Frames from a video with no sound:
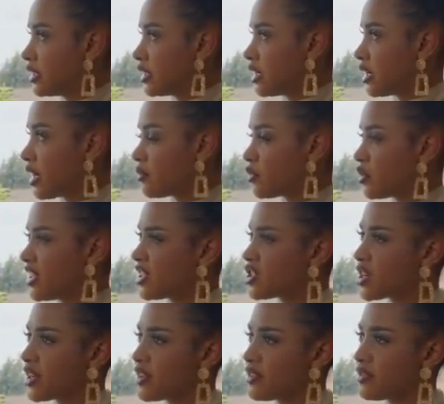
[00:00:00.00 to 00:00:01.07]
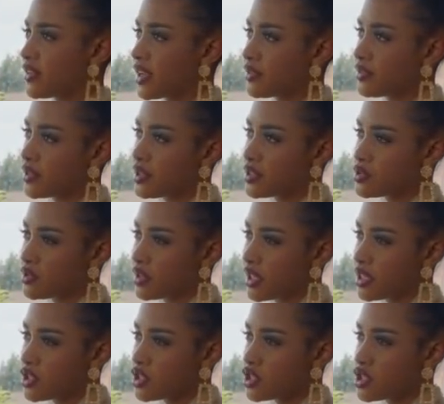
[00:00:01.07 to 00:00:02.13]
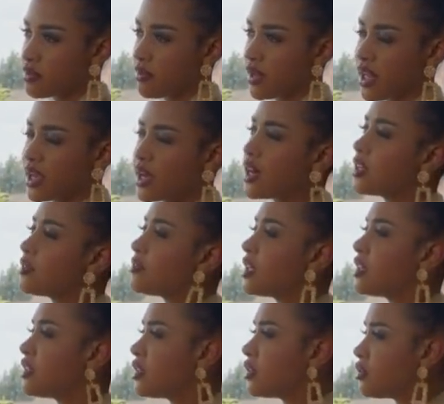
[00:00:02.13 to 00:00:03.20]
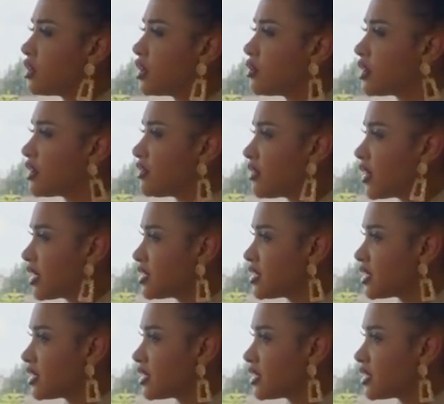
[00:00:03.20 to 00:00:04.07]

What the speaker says: I'm really trying to fight for this relationship, but I can't be the only one fighting.